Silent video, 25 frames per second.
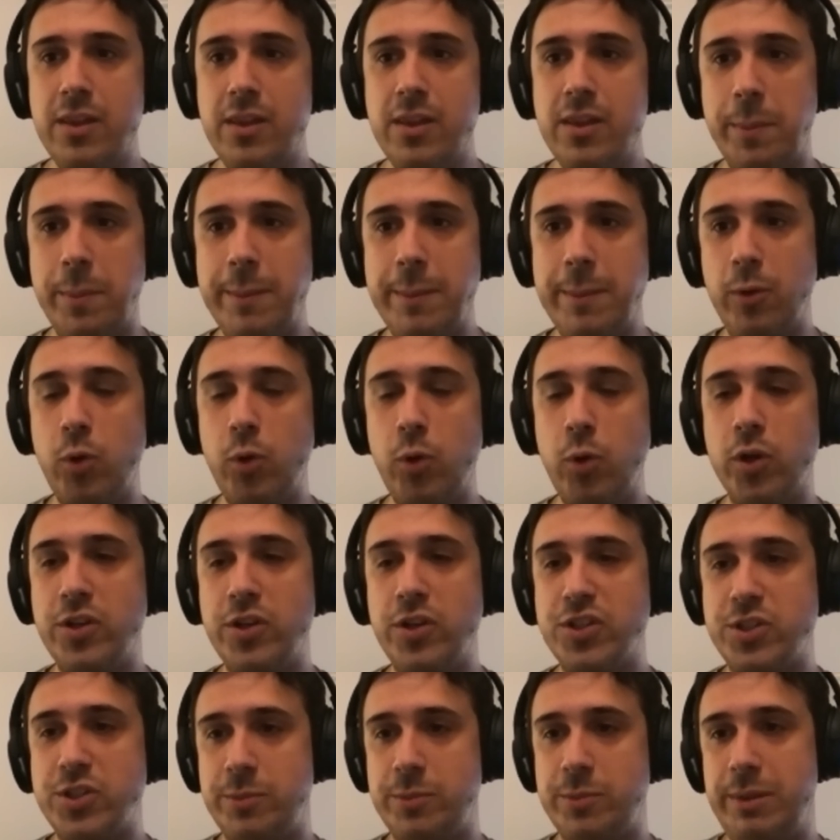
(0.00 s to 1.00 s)
The people who are going to
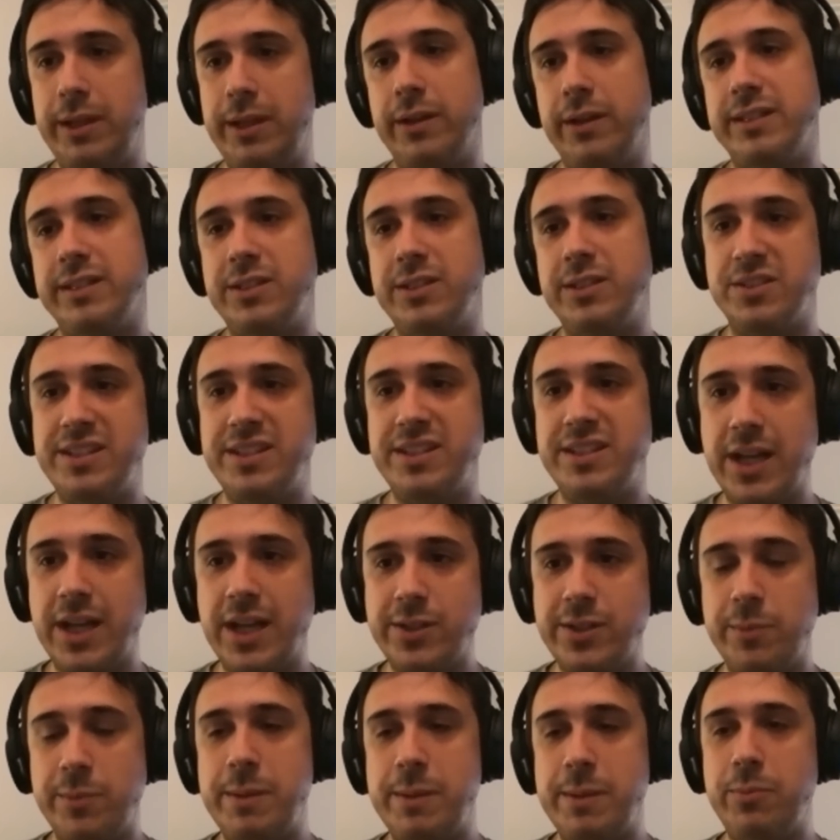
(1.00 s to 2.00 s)
start building on Tezos now,
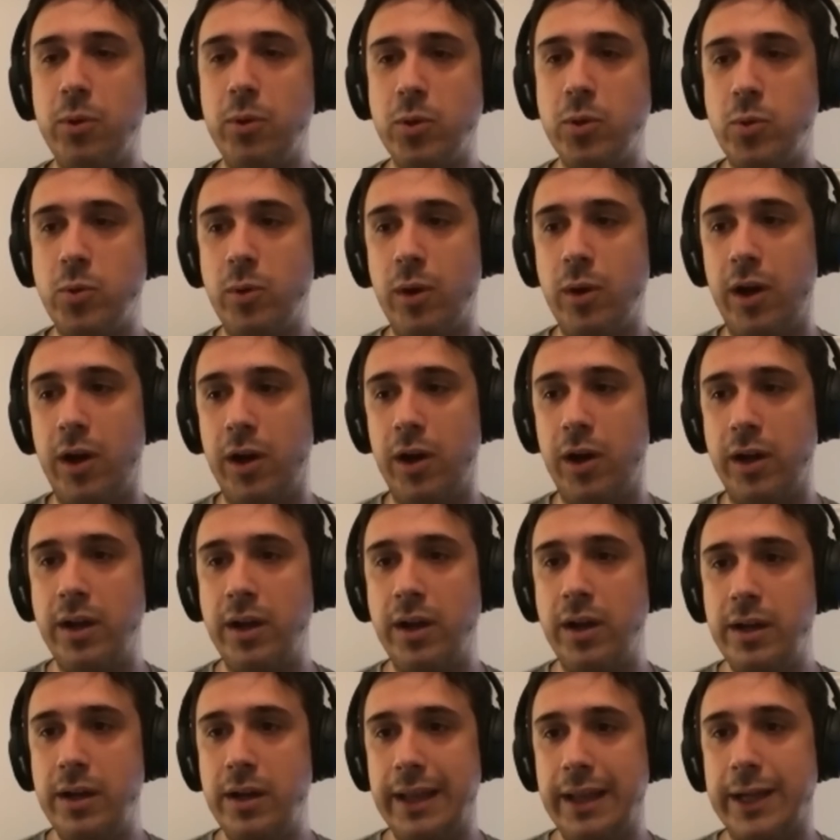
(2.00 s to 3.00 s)
they're people who are
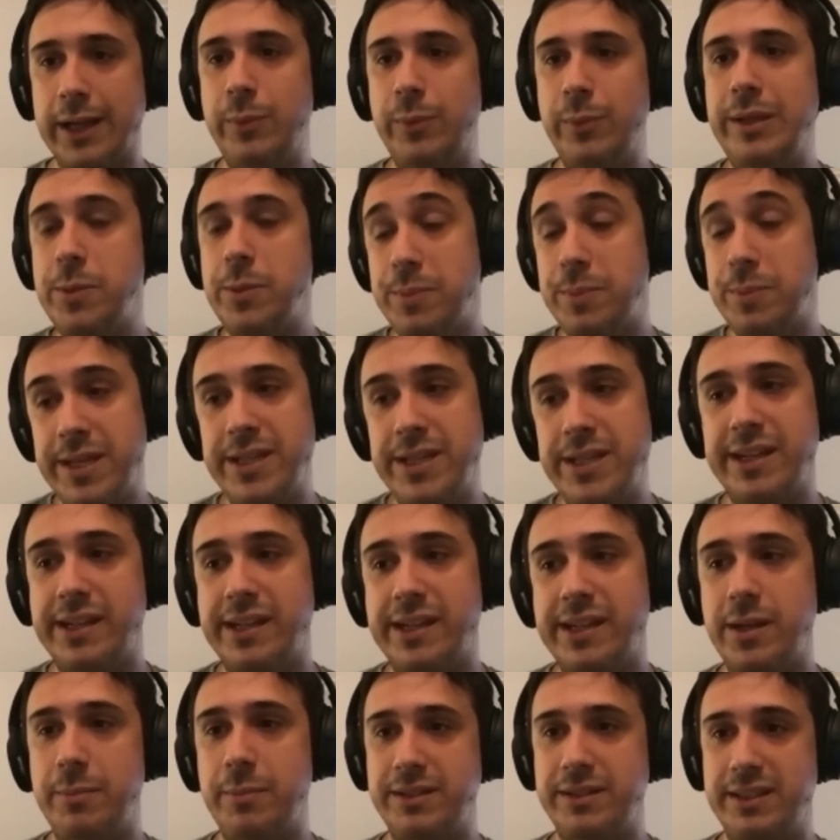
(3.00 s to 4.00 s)
like really
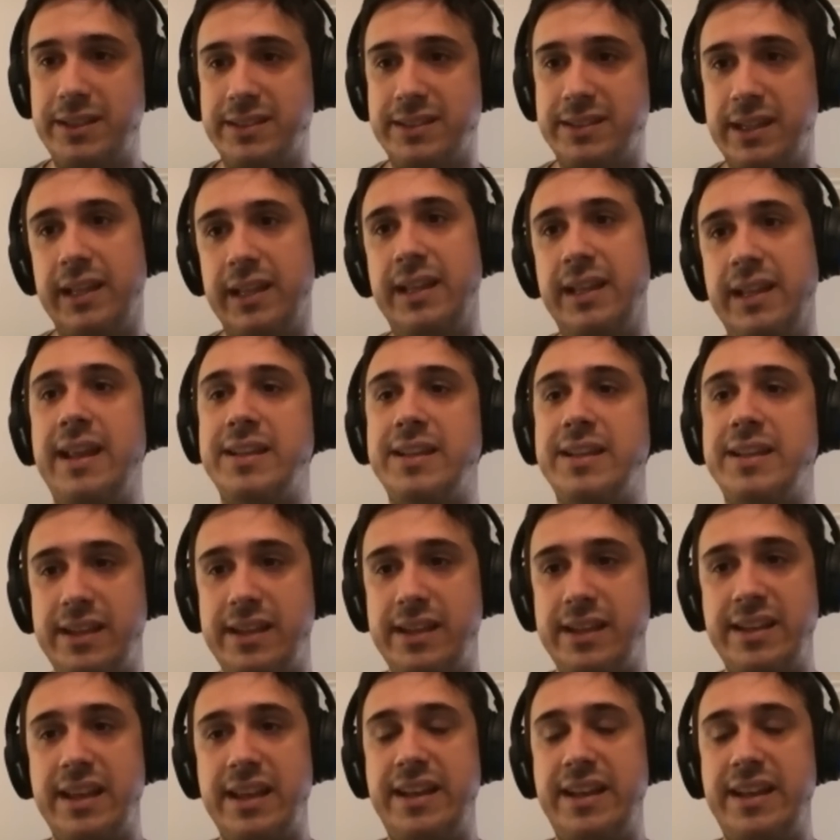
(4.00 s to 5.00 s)
opinionated about this thing, and
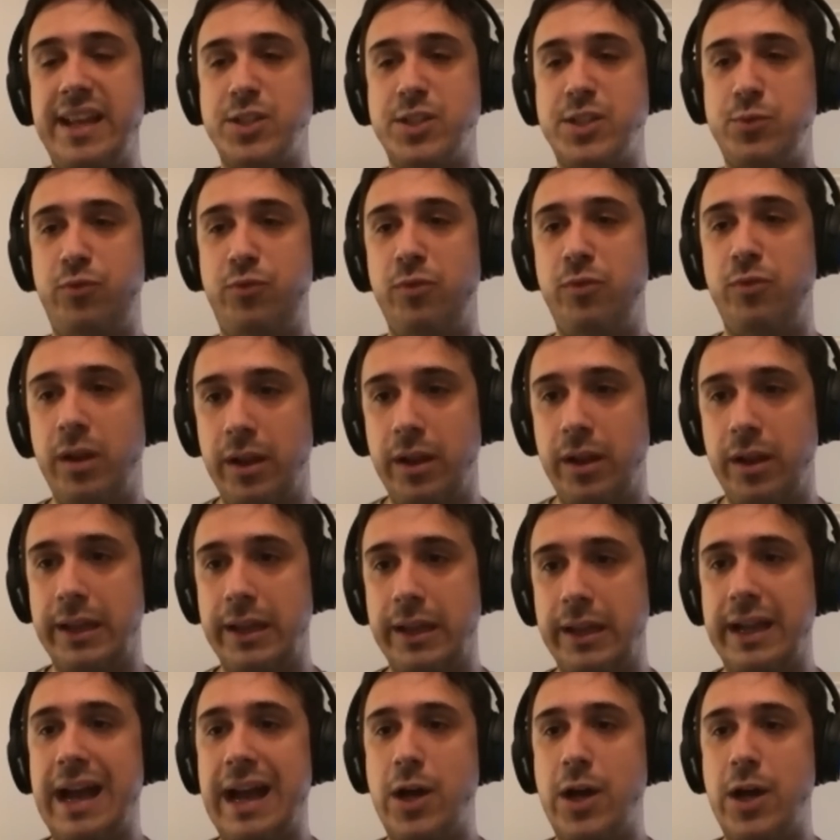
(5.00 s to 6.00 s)
that's
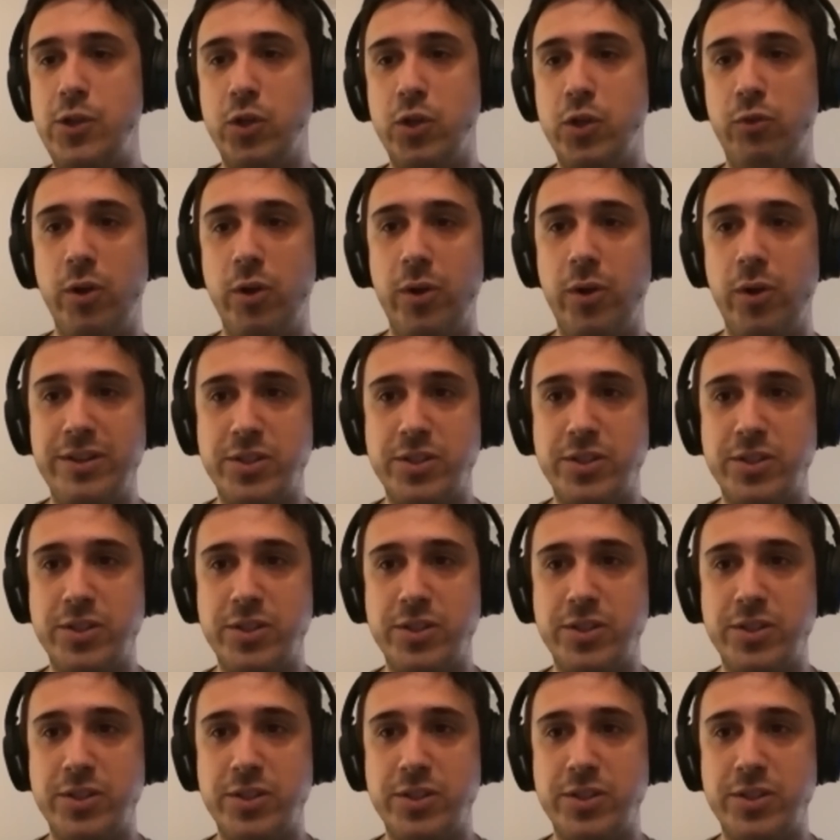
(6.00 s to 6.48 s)
like how you grow.